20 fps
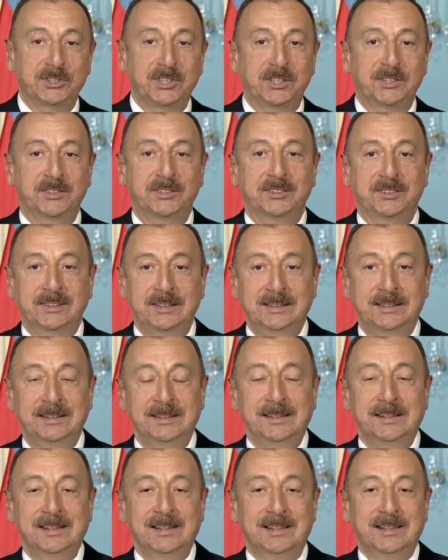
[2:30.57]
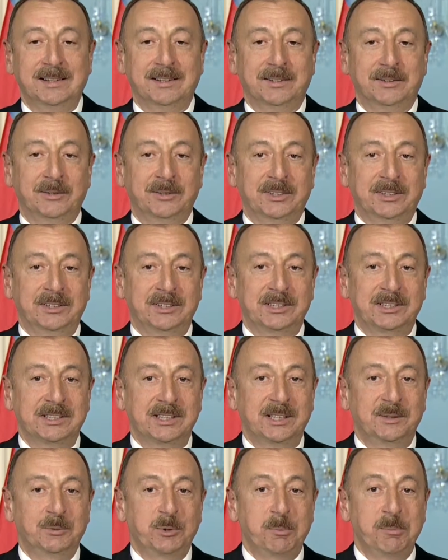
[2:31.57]
Secretary already
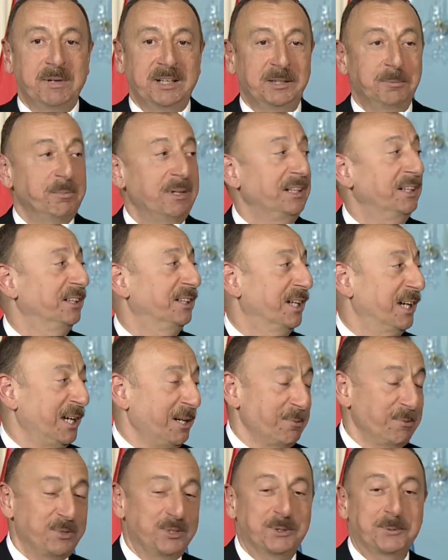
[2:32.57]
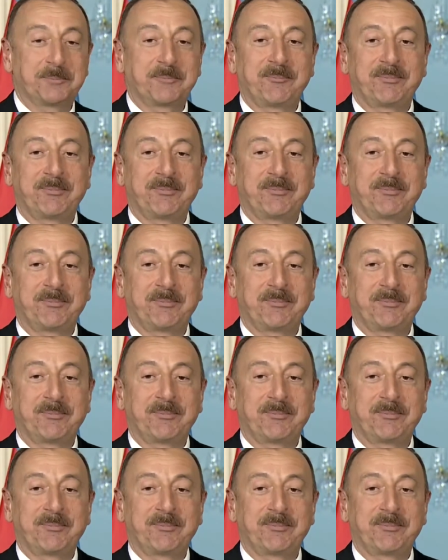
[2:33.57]
said, we met many times